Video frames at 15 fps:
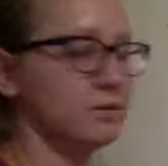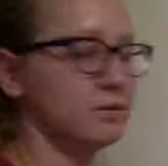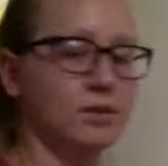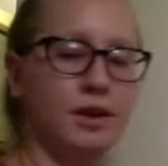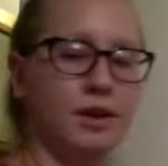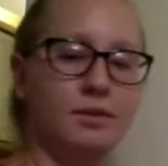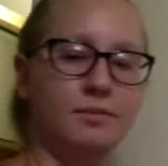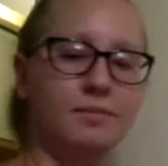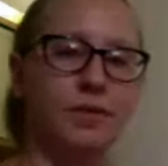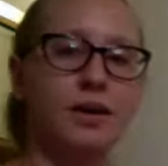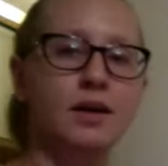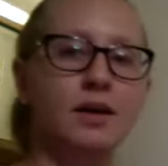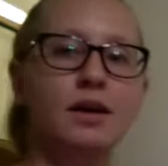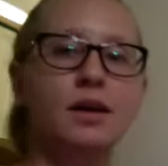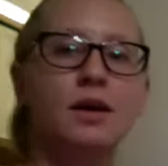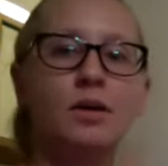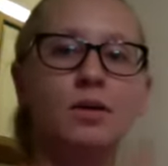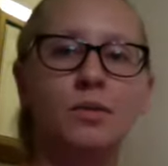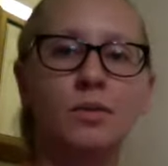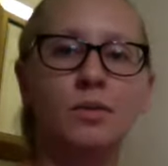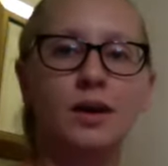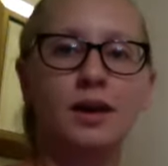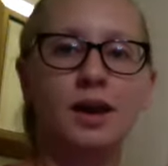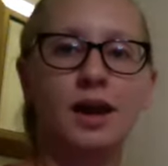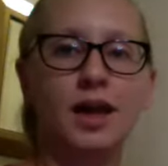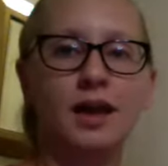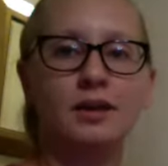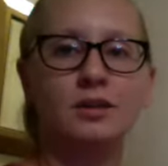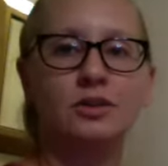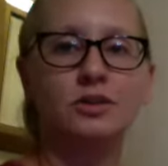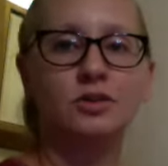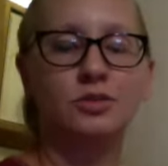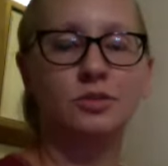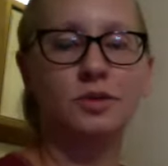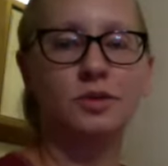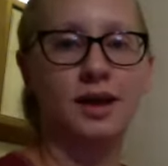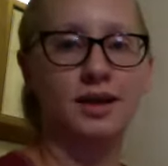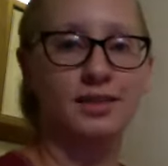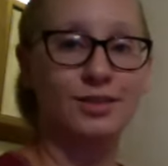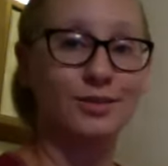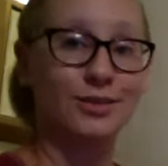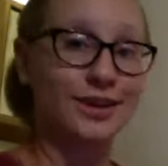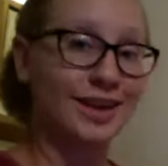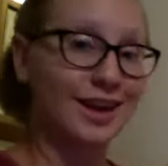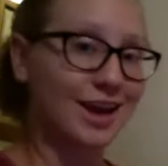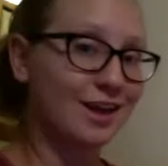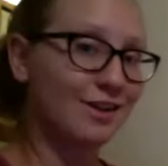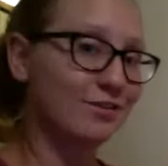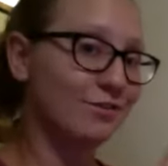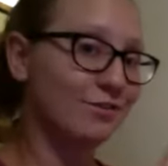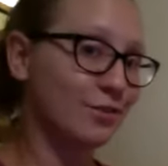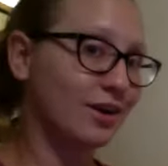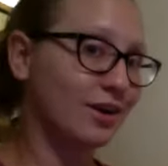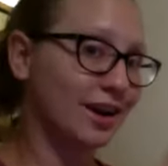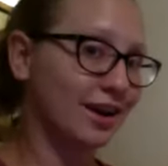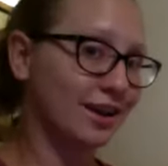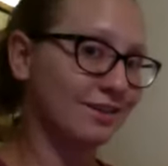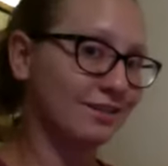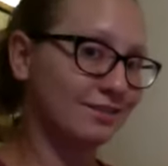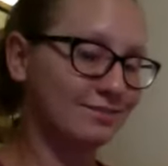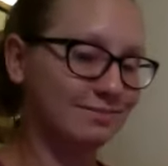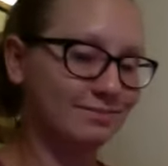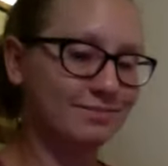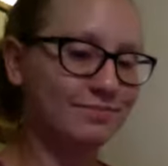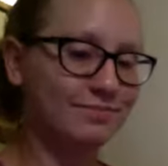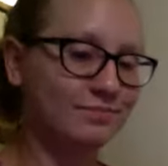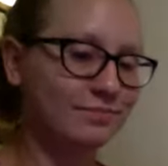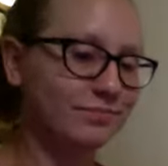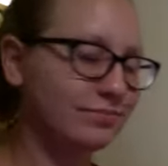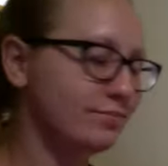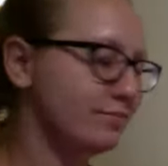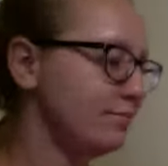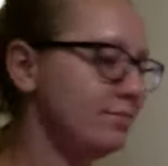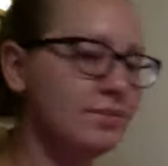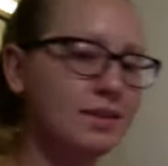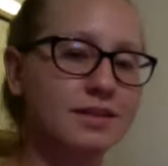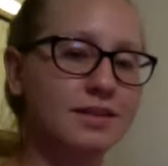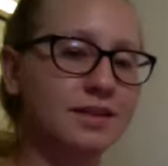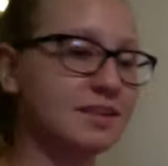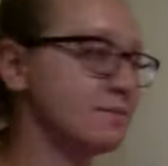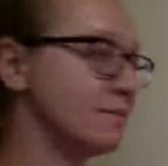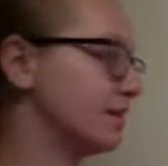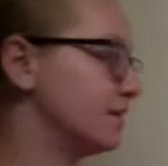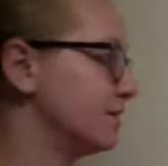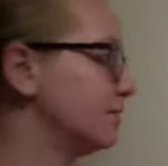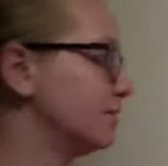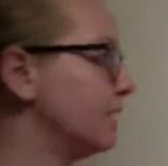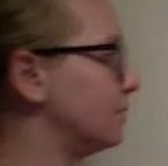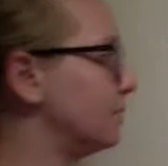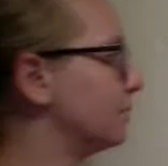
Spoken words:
Okay, 1 and 2 and 3 and 4 and. Let's mix them up.